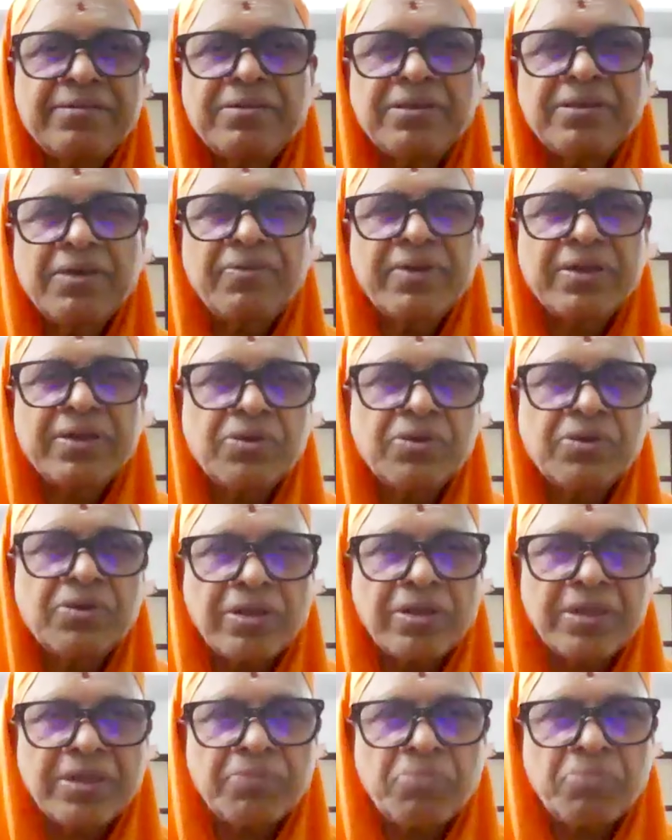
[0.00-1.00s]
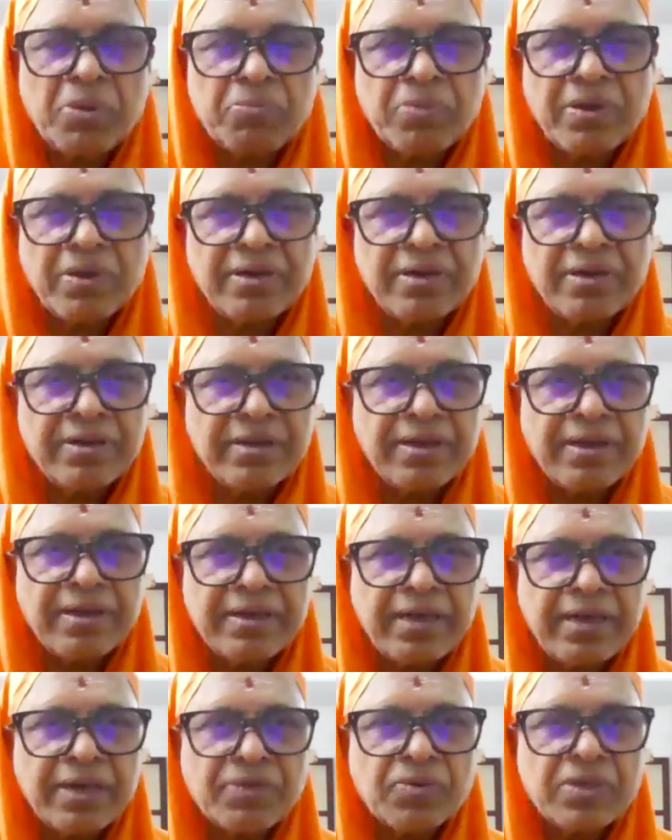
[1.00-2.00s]
giving to all the people
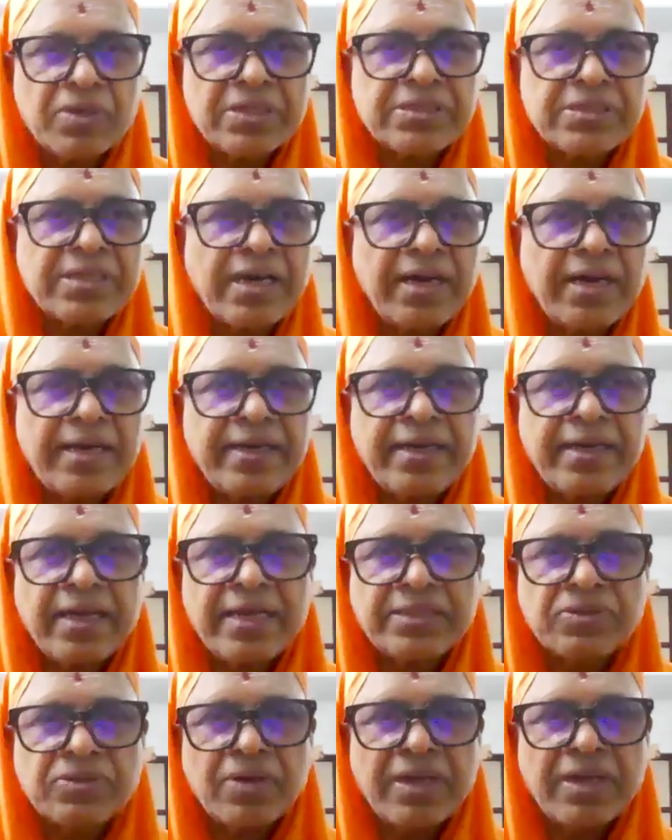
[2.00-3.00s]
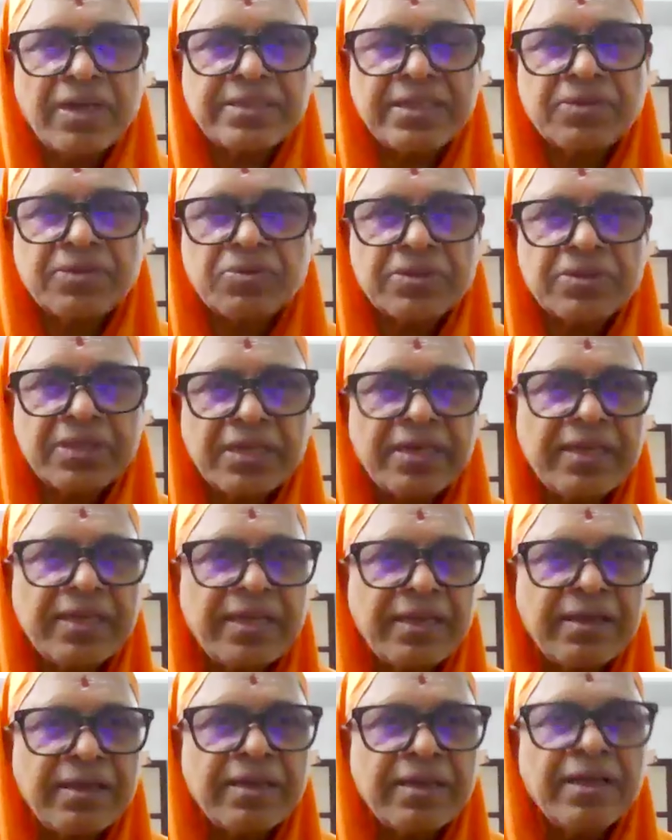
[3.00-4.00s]
at Orissa and as well as at
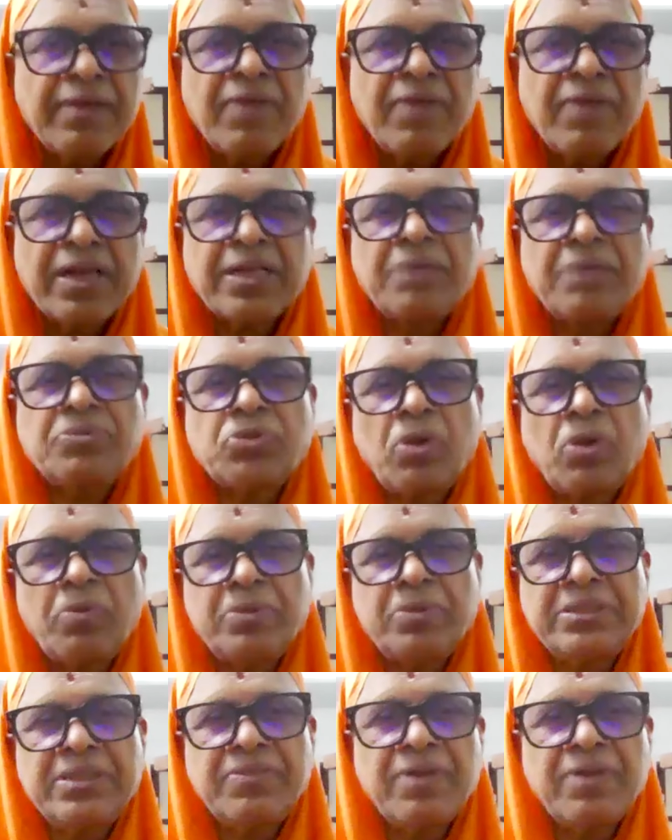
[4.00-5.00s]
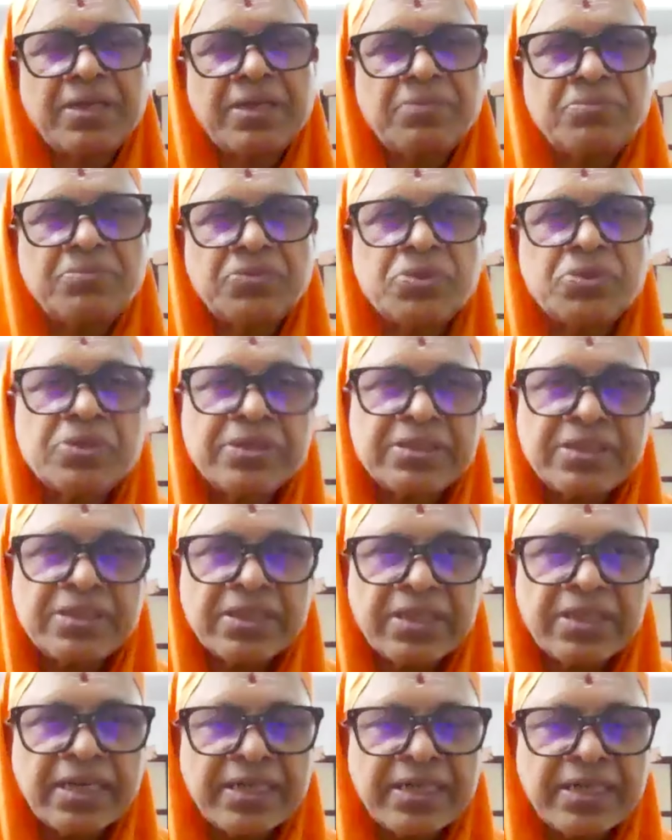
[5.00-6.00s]
Uthandi. Welcome, Swamiji. Welcome to
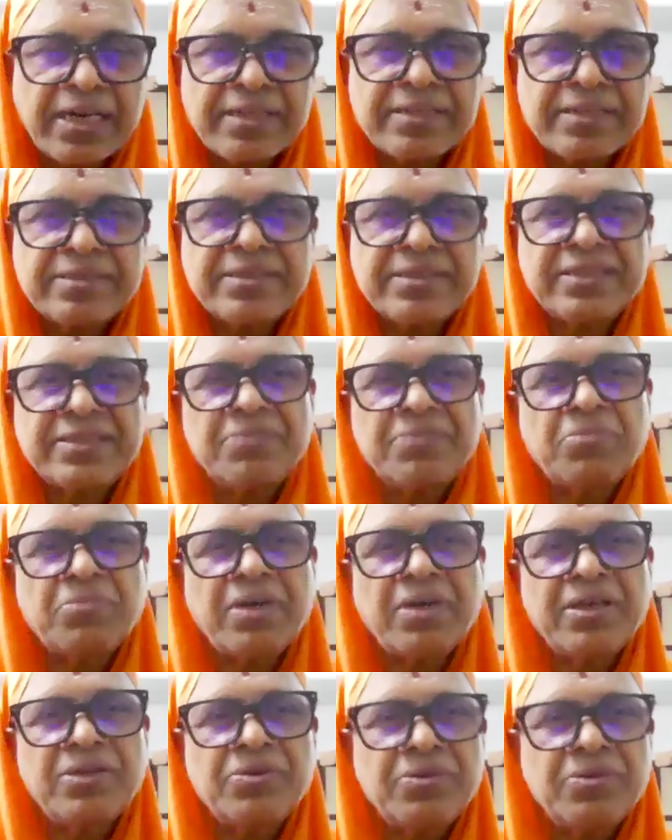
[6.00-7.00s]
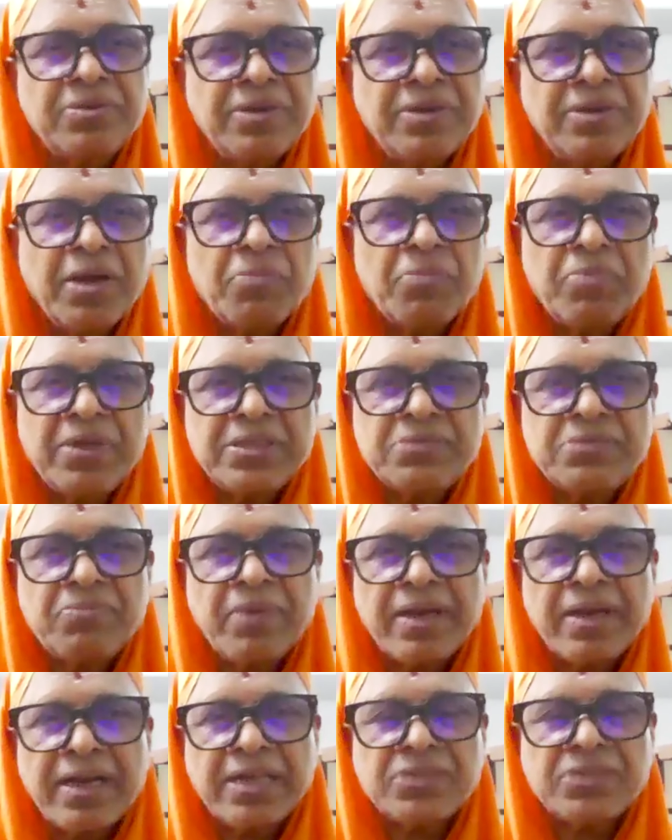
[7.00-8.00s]
the at another session by you. Please
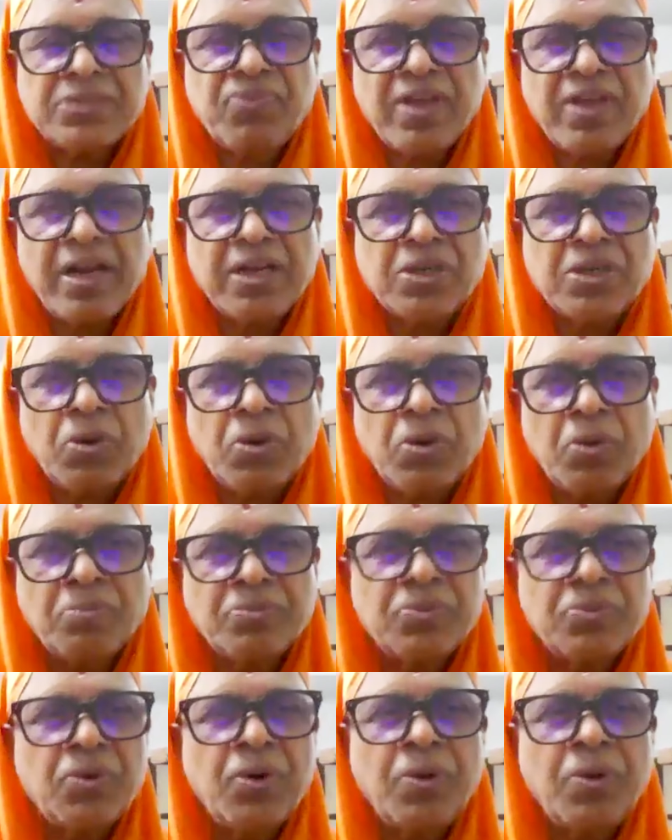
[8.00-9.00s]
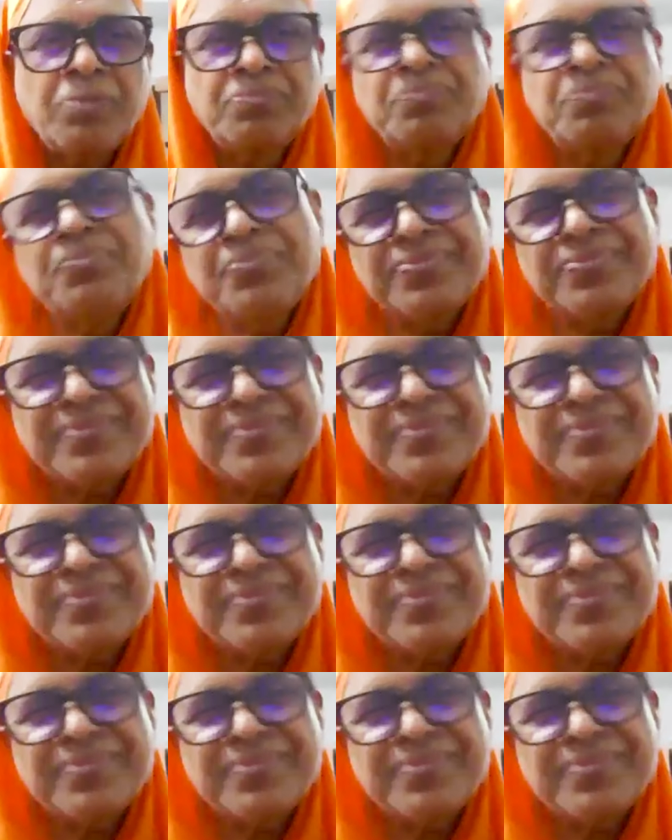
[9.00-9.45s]
make us feel at home. Home.